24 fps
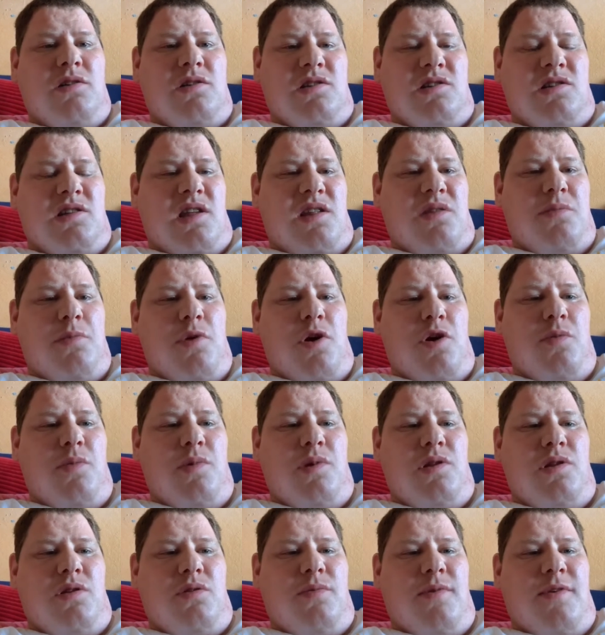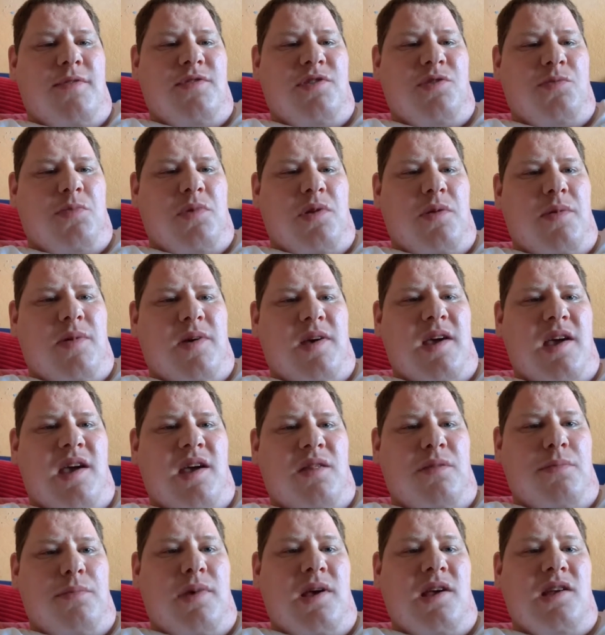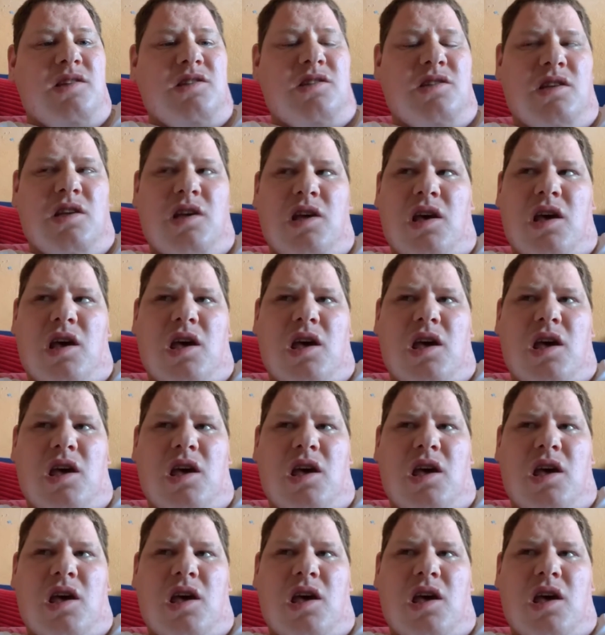because at the moment the weather's been a bit hit and miss.